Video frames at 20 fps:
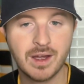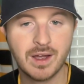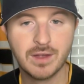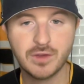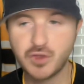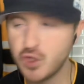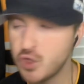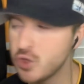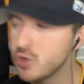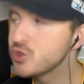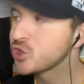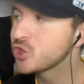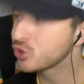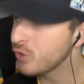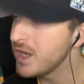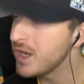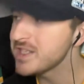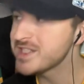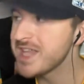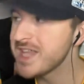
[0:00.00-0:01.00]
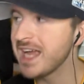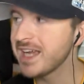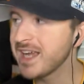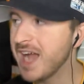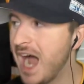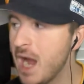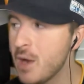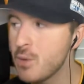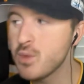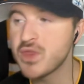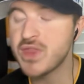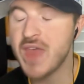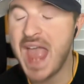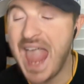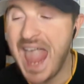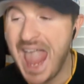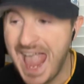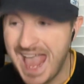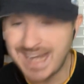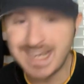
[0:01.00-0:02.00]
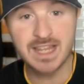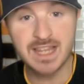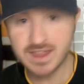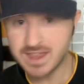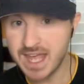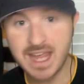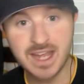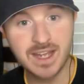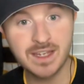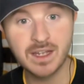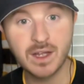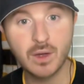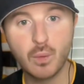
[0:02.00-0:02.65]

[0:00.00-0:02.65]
Do you trust that guy with anything?